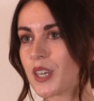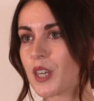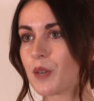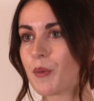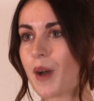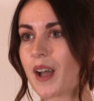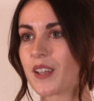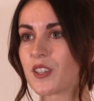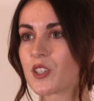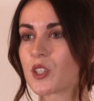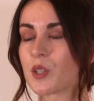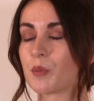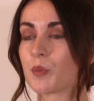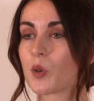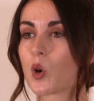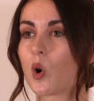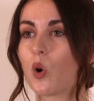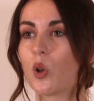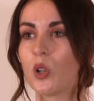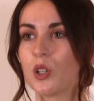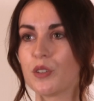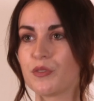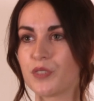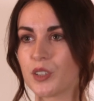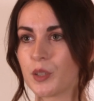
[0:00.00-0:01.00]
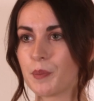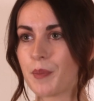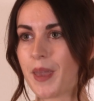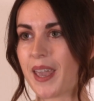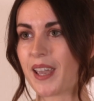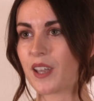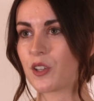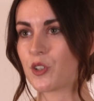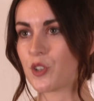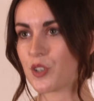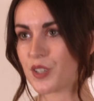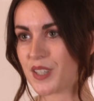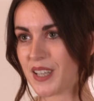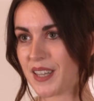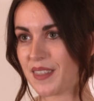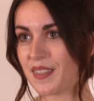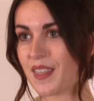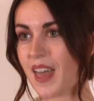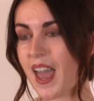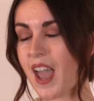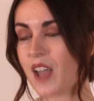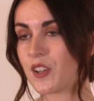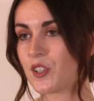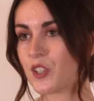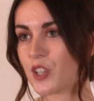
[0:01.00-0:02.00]
you add some colourful pictures in
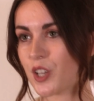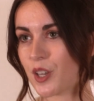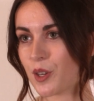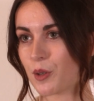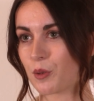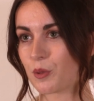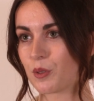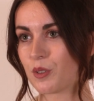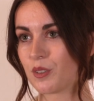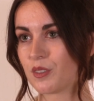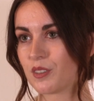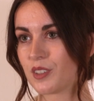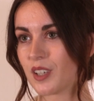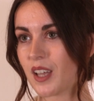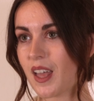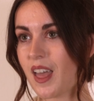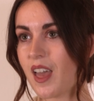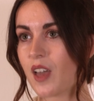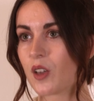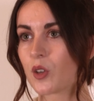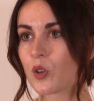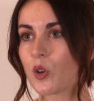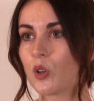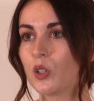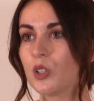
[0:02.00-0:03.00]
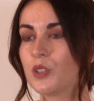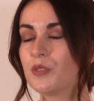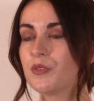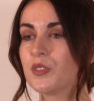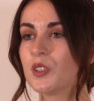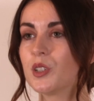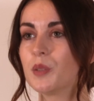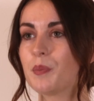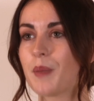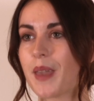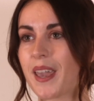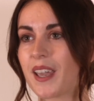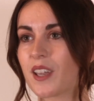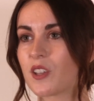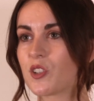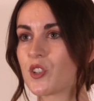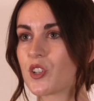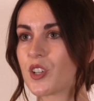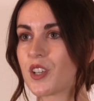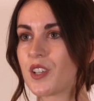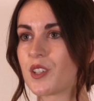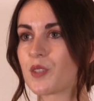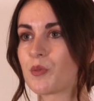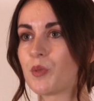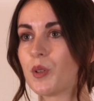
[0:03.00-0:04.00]
there too. Colourful
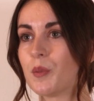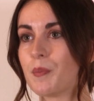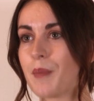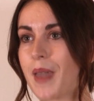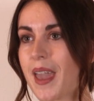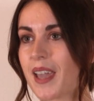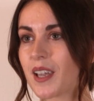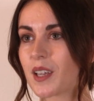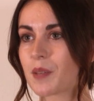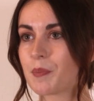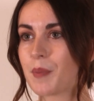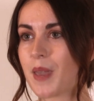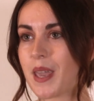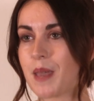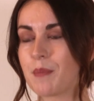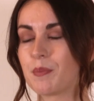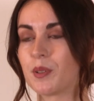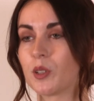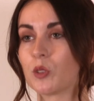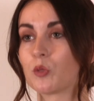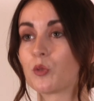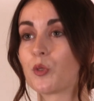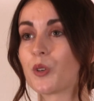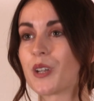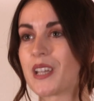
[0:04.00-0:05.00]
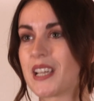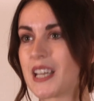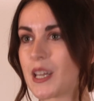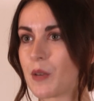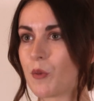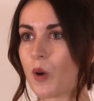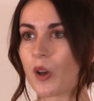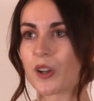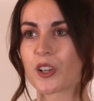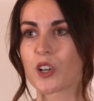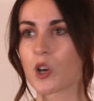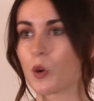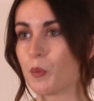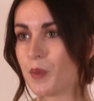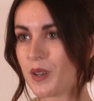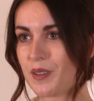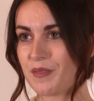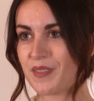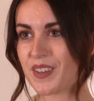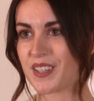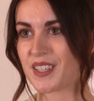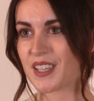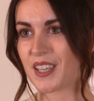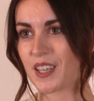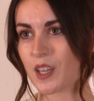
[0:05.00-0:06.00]
pictures will make people really want to come
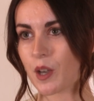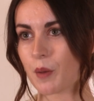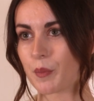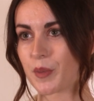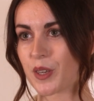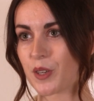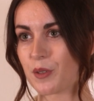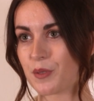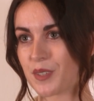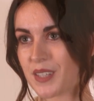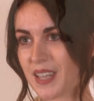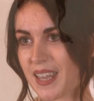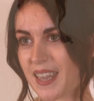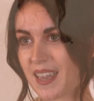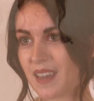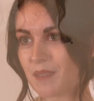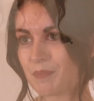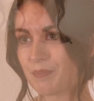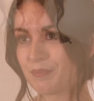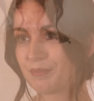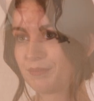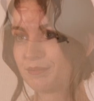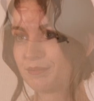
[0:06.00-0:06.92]
and visit your museum.